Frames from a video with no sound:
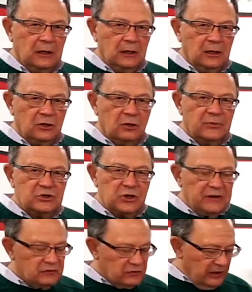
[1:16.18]
Your
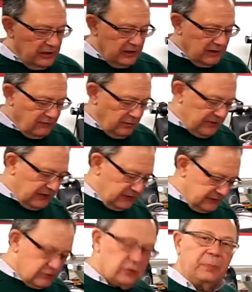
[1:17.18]
machine's going to have a
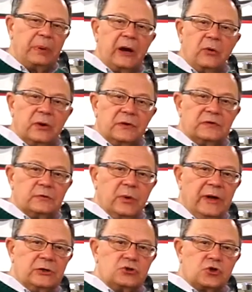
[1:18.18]
master power
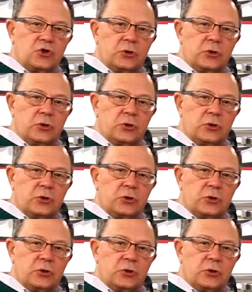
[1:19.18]
switch,